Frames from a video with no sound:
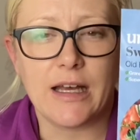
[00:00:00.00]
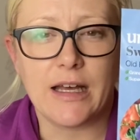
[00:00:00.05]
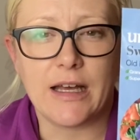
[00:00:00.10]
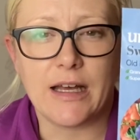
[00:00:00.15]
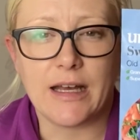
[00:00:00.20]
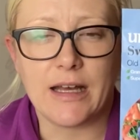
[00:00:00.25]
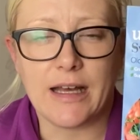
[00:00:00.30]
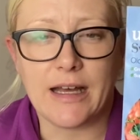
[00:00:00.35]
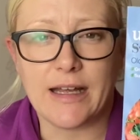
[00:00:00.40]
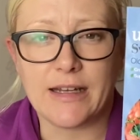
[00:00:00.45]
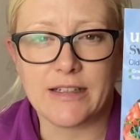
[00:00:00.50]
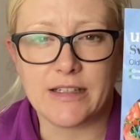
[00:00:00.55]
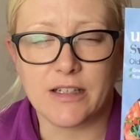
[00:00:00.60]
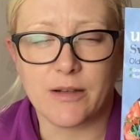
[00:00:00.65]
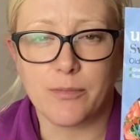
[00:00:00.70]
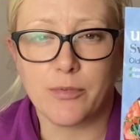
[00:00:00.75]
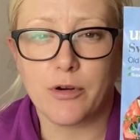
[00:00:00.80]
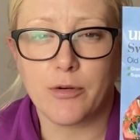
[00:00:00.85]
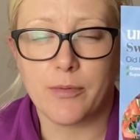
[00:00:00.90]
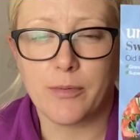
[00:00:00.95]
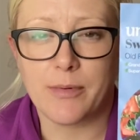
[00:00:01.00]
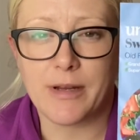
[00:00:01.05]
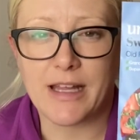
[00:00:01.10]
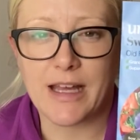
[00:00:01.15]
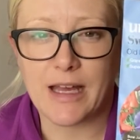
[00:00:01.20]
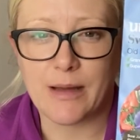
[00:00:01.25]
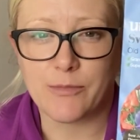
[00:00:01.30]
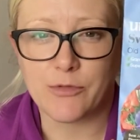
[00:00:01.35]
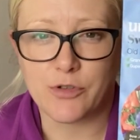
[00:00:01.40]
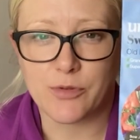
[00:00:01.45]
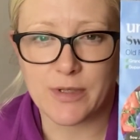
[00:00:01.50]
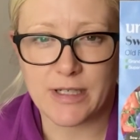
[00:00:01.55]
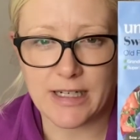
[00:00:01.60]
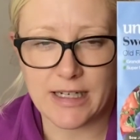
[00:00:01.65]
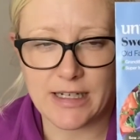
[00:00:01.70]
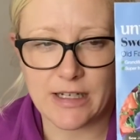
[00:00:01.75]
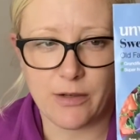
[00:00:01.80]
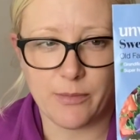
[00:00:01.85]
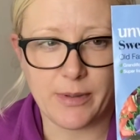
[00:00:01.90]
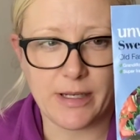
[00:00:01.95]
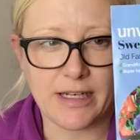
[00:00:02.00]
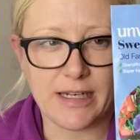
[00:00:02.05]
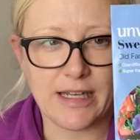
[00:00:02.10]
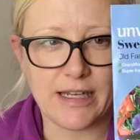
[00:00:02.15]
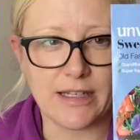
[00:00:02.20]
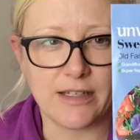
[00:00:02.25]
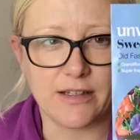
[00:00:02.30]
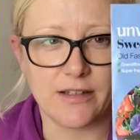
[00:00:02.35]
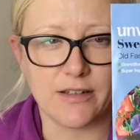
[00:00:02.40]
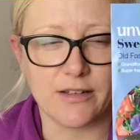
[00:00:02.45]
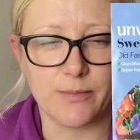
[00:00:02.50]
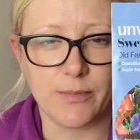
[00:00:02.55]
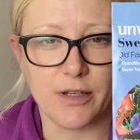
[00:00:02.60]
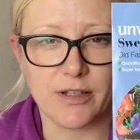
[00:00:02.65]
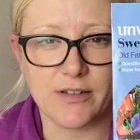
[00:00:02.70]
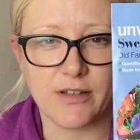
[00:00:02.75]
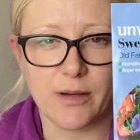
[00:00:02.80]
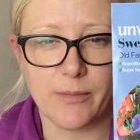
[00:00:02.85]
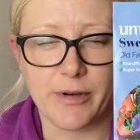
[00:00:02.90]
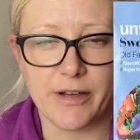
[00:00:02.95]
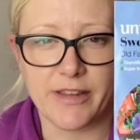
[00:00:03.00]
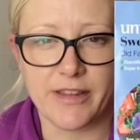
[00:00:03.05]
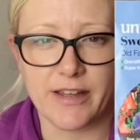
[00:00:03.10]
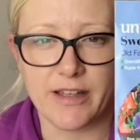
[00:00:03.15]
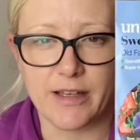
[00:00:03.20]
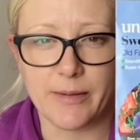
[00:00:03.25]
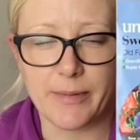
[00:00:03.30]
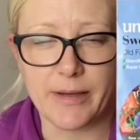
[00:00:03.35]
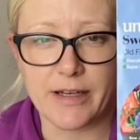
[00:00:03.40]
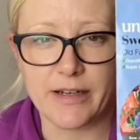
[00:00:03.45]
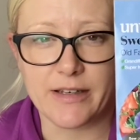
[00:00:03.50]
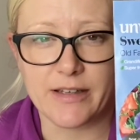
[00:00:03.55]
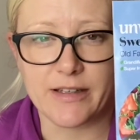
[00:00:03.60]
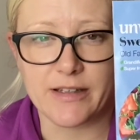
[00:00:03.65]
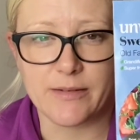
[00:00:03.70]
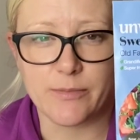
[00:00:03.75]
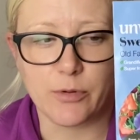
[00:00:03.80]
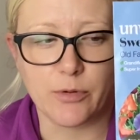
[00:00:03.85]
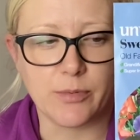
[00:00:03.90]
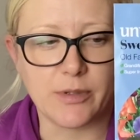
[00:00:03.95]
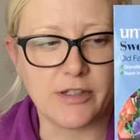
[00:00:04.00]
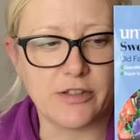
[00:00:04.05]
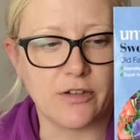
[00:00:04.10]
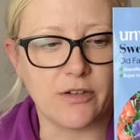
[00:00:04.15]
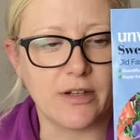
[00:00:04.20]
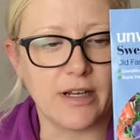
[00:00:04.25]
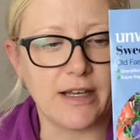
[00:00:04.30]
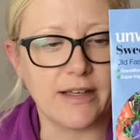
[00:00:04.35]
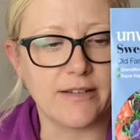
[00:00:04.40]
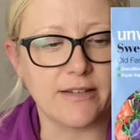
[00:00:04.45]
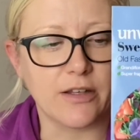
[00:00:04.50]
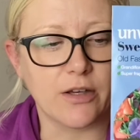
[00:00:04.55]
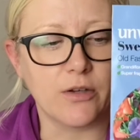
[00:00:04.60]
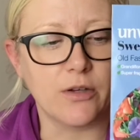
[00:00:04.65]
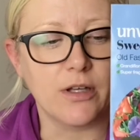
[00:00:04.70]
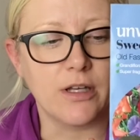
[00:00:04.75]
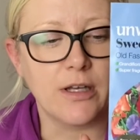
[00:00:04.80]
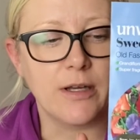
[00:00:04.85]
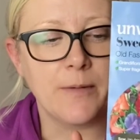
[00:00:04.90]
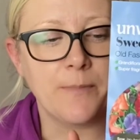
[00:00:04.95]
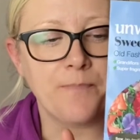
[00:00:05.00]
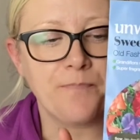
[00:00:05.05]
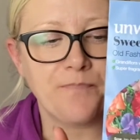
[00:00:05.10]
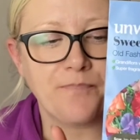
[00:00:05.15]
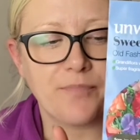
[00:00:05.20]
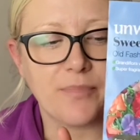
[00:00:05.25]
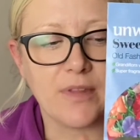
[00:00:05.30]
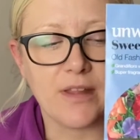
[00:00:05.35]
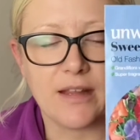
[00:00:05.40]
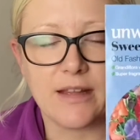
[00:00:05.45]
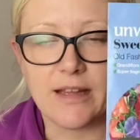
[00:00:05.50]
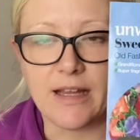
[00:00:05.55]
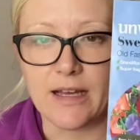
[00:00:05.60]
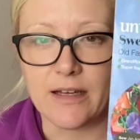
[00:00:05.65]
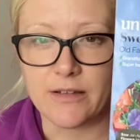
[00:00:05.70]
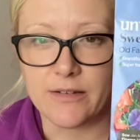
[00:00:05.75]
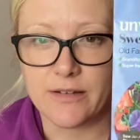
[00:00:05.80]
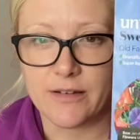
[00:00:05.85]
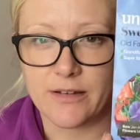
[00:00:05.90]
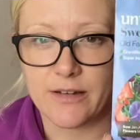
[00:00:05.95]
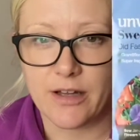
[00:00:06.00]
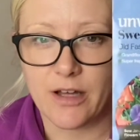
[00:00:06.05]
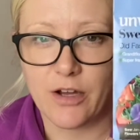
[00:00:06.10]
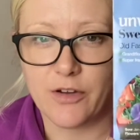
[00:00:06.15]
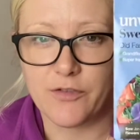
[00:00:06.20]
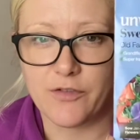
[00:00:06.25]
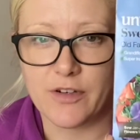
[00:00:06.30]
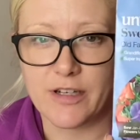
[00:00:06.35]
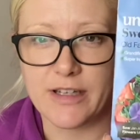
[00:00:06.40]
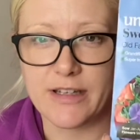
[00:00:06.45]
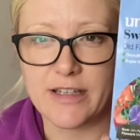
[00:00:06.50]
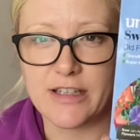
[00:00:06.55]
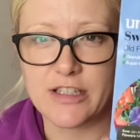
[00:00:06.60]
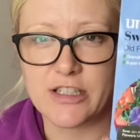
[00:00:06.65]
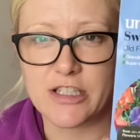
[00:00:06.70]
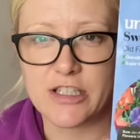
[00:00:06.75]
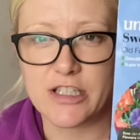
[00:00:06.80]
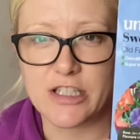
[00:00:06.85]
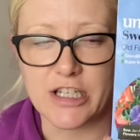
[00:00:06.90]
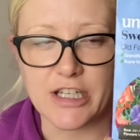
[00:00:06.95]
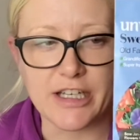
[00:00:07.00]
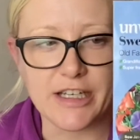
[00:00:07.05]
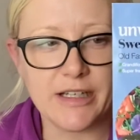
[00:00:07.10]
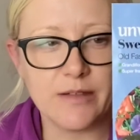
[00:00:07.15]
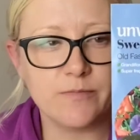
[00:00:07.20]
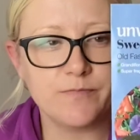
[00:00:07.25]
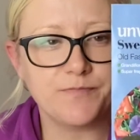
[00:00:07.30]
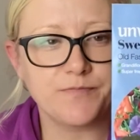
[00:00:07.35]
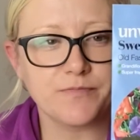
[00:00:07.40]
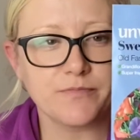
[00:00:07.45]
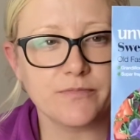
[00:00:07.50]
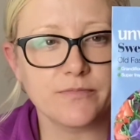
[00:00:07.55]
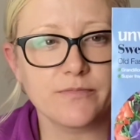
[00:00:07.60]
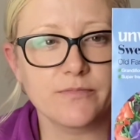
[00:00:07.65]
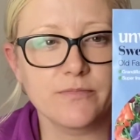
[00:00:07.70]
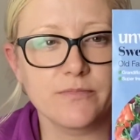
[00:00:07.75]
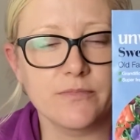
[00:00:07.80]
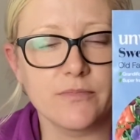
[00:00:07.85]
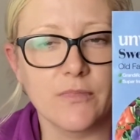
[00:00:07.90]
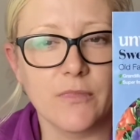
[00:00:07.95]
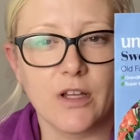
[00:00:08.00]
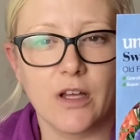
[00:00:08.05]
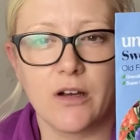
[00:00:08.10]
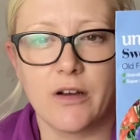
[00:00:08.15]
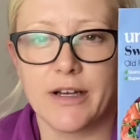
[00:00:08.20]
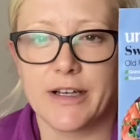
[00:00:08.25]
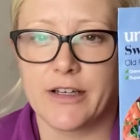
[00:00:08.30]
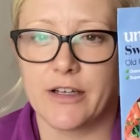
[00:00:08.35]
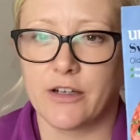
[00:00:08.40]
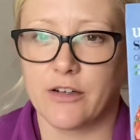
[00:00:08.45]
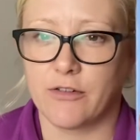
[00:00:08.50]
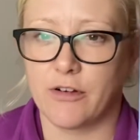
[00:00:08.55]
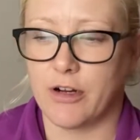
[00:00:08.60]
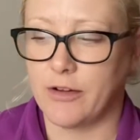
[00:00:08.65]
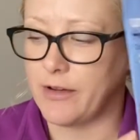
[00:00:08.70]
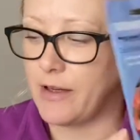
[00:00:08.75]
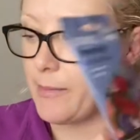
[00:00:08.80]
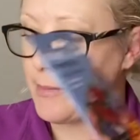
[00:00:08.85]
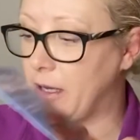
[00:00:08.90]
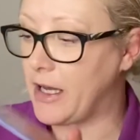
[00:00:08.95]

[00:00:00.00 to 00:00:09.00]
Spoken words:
and I probably am doing it a little bit late because by the time I think about it, it's probably too late. So yeah, hopefully this year I can grow them.